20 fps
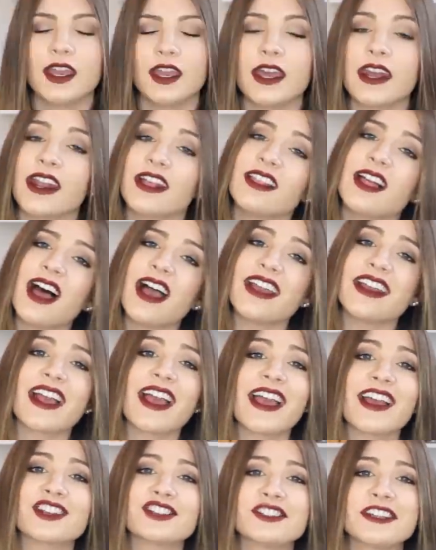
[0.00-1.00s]
And I lied,
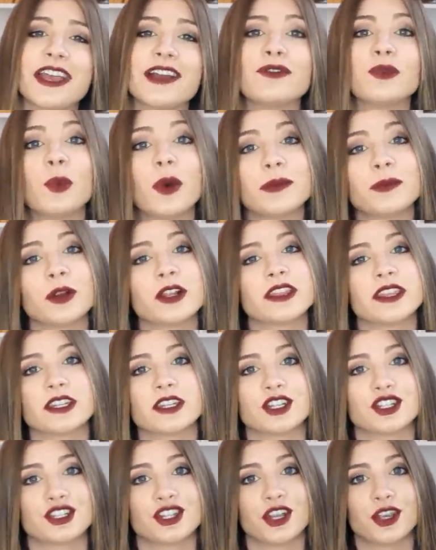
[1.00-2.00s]
I actually have one more
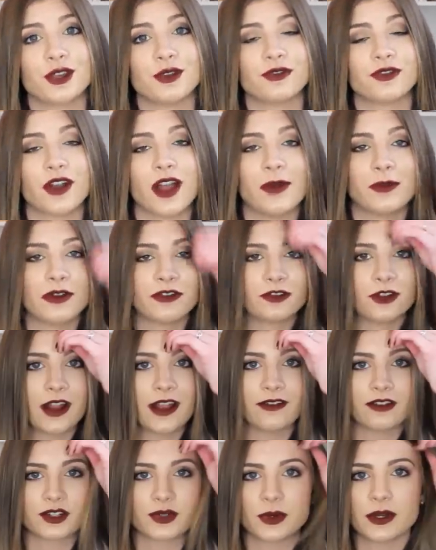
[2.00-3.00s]
thing to show you from
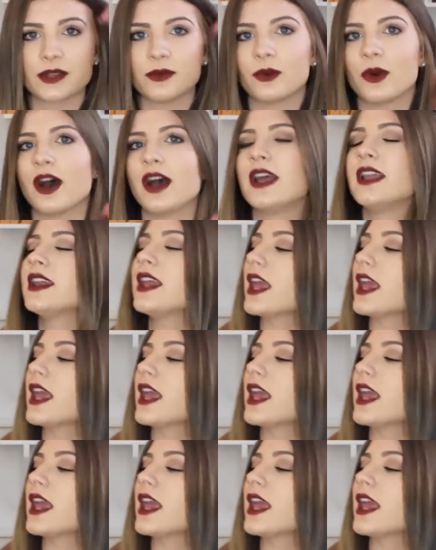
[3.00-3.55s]
Forever twenty-one,